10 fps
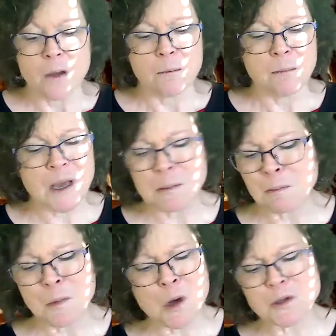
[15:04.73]
But
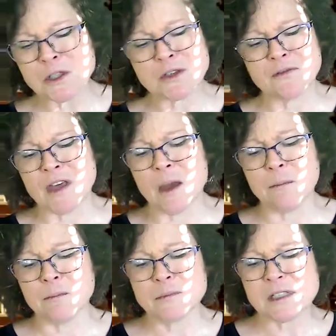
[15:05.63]
most of
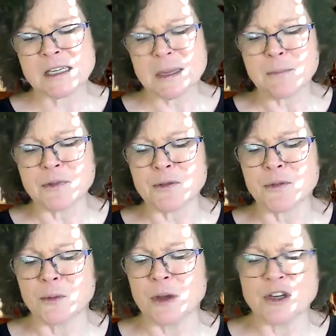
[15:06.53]
them sleep through
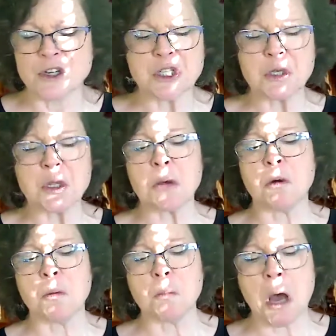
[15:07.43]
the winter, so they
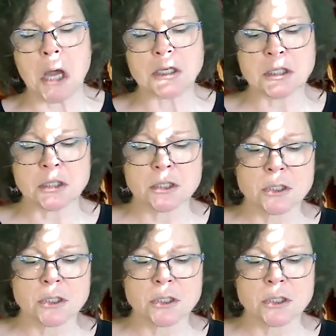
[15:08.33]
won't mind.